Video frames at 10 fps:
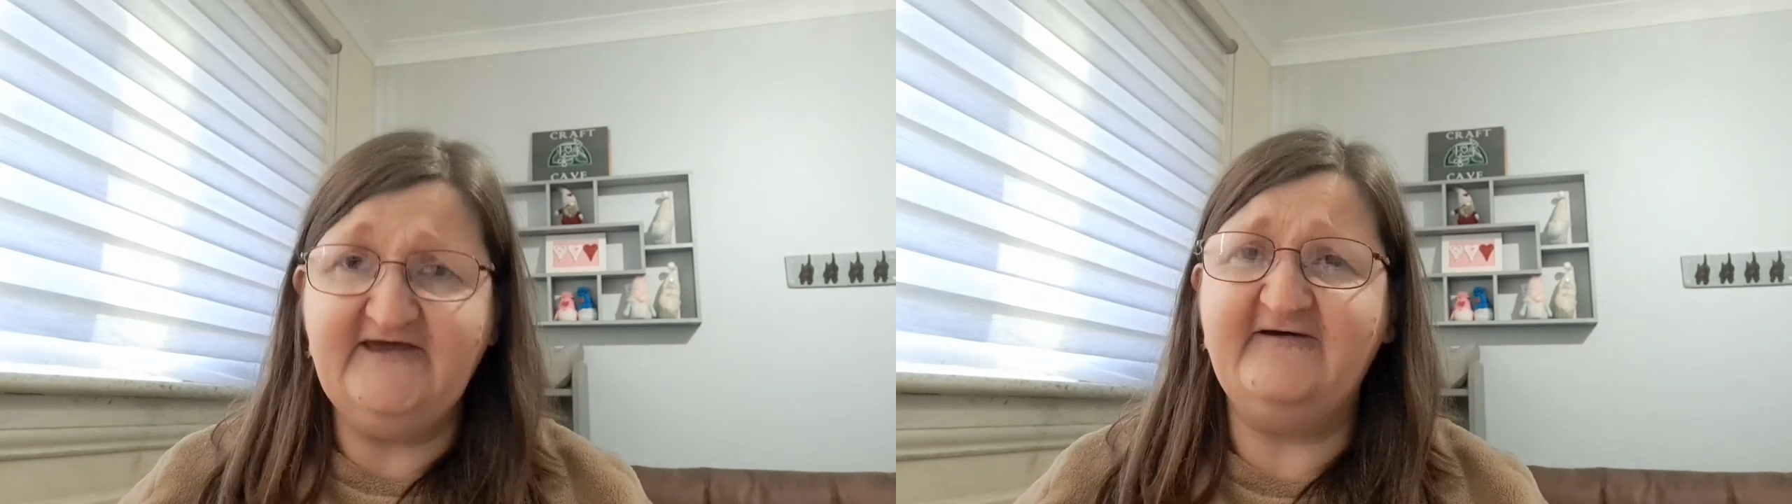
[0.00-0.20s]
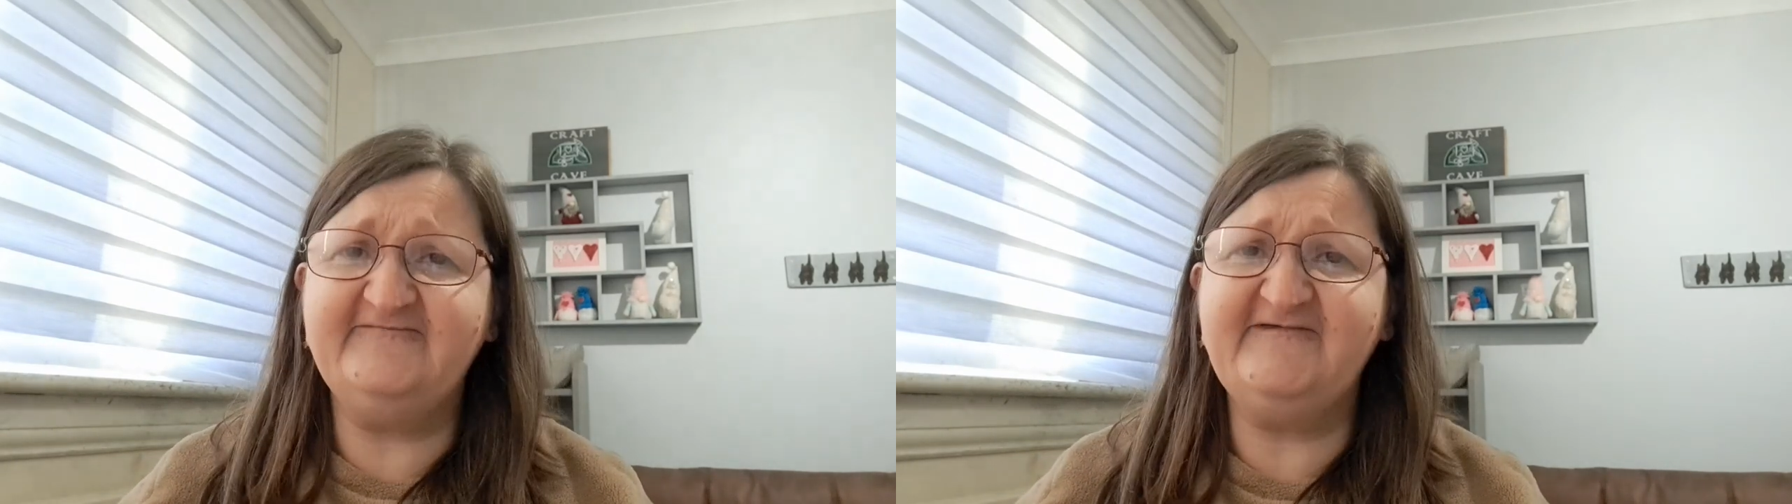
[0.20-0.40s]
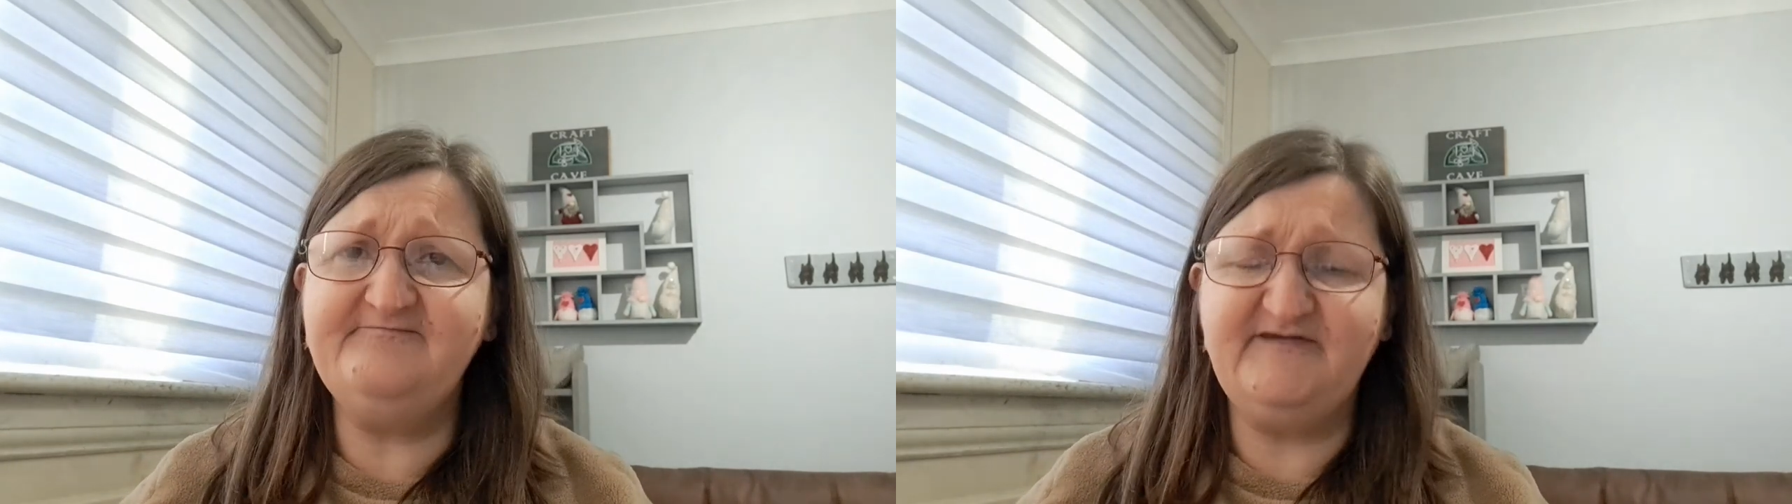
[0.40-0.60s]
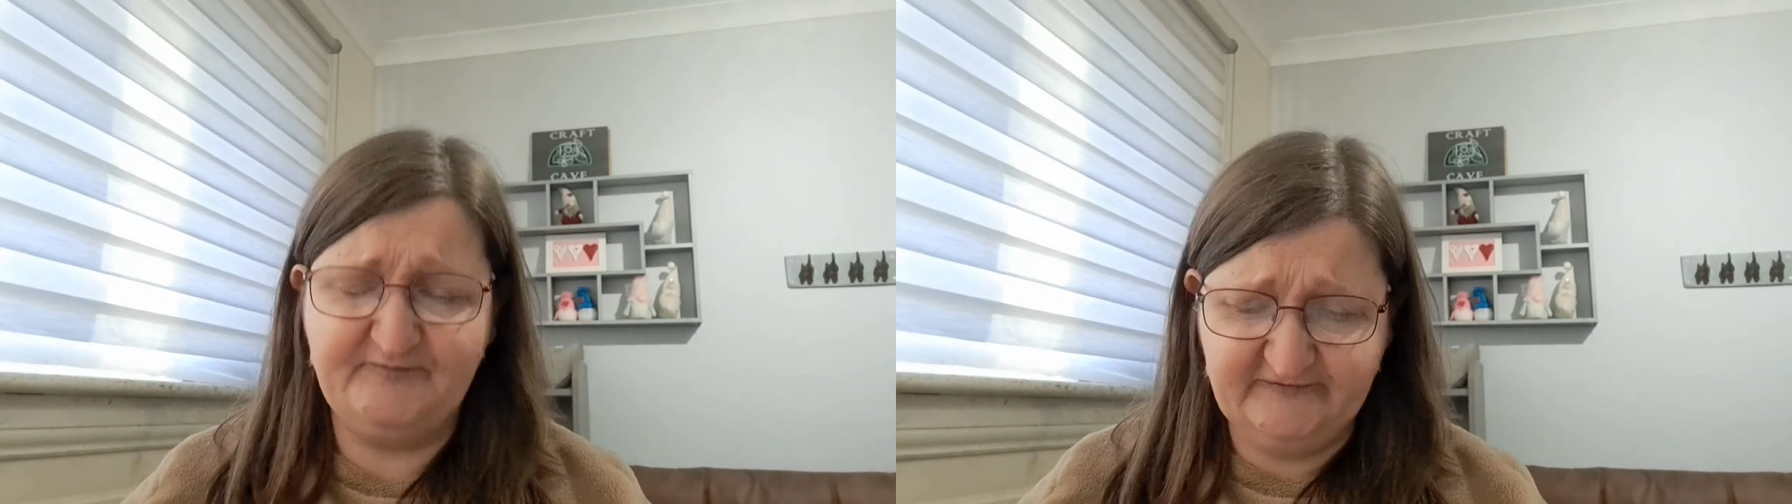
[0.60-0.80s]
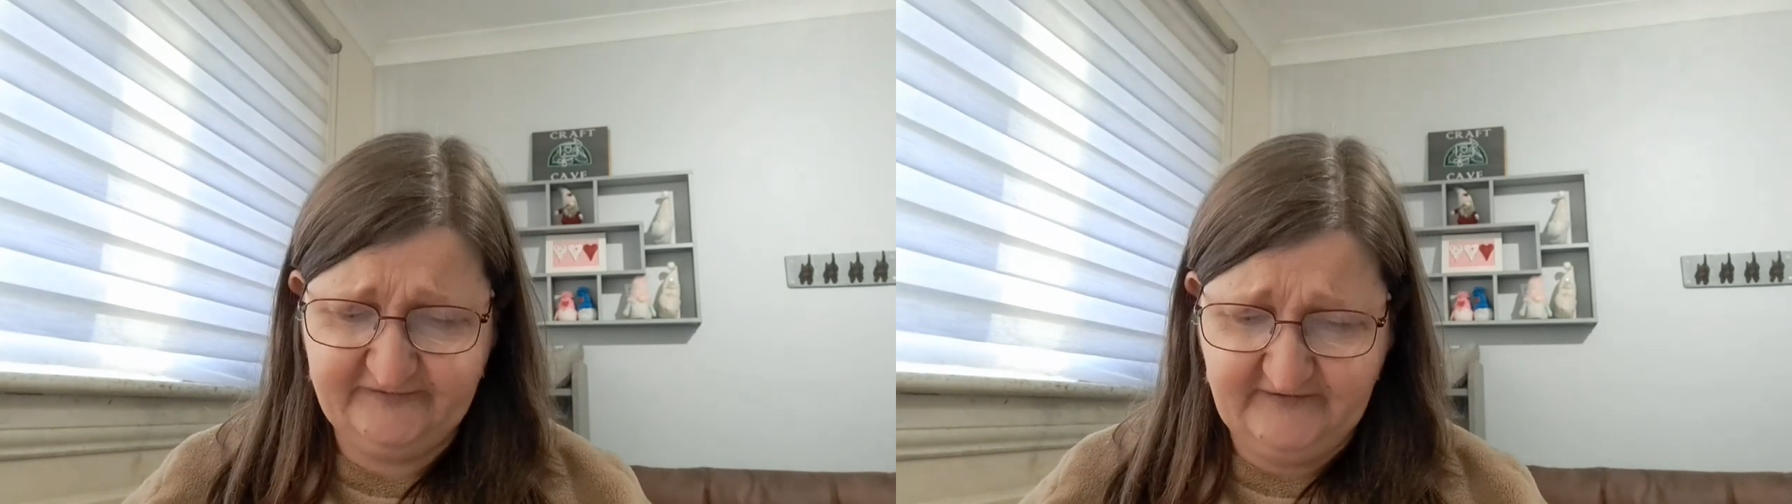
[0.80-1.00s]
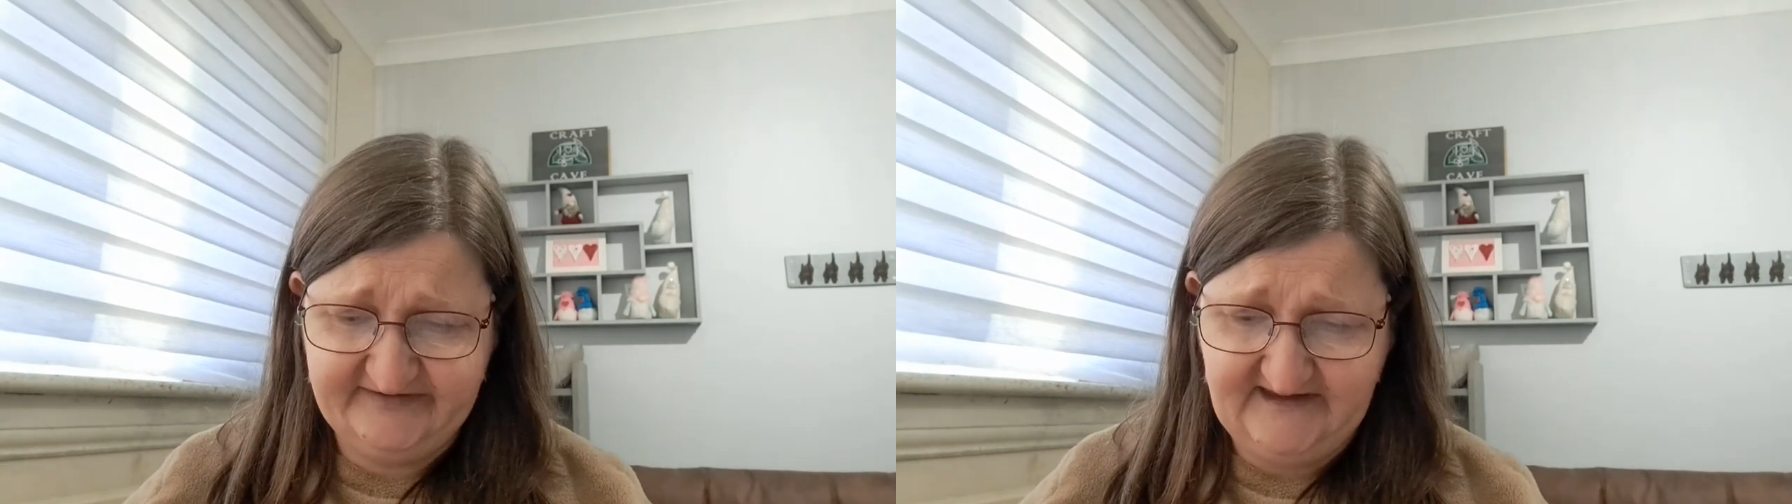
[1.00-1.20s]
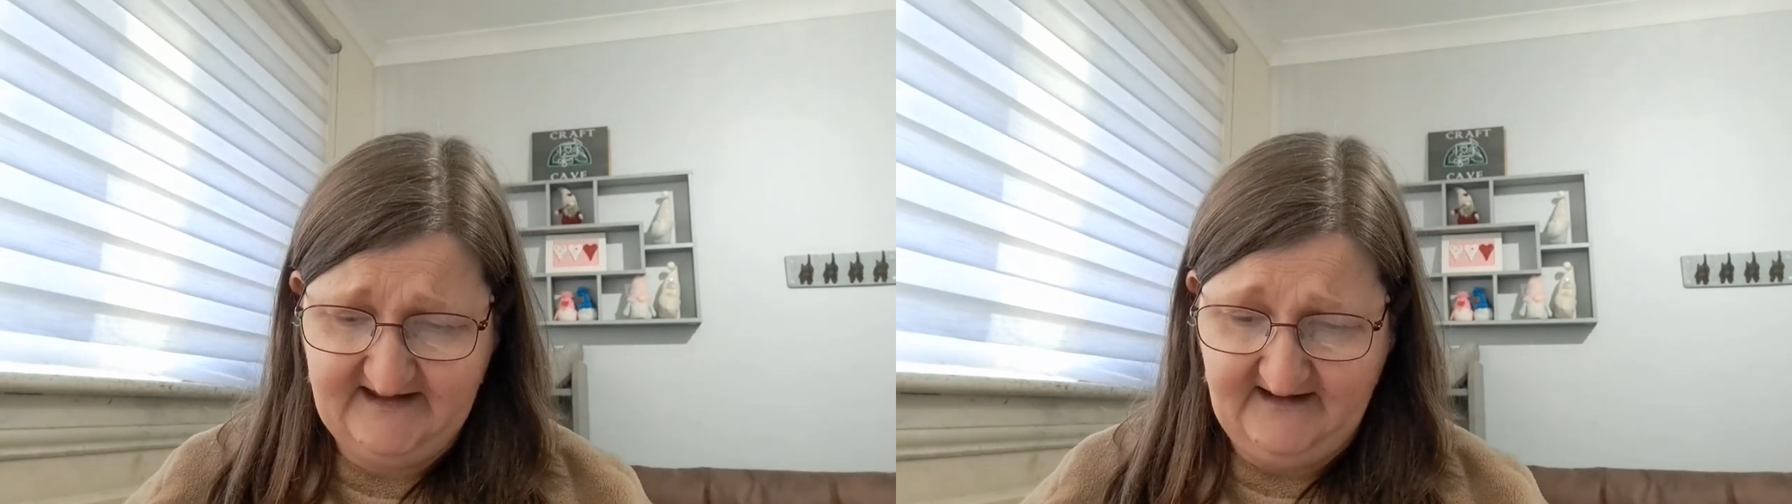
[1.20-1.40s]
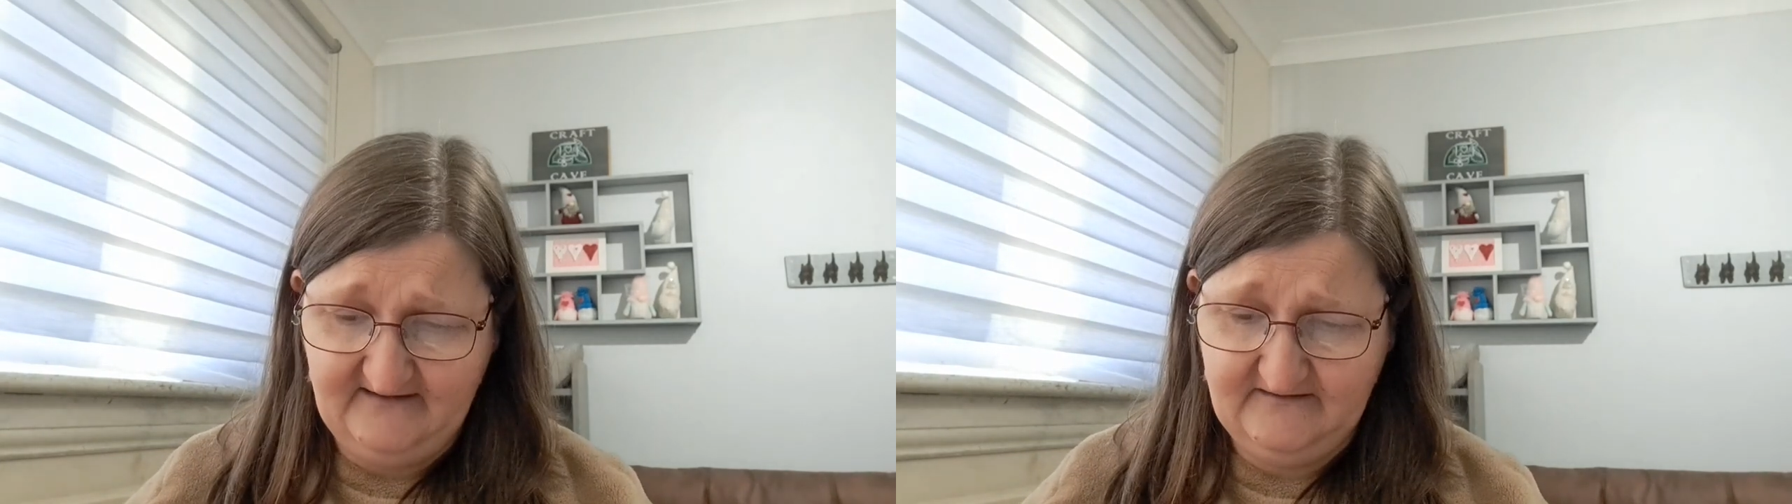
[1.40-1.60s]
I've seen people doing
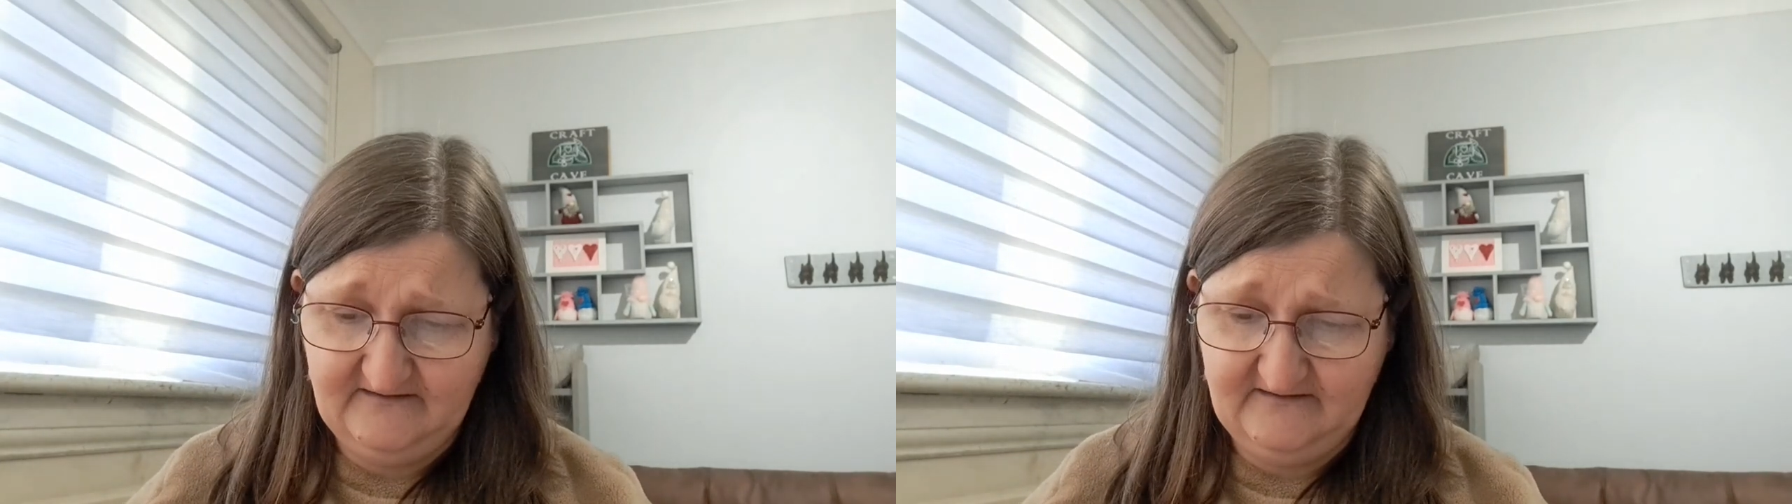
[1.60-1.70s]
that.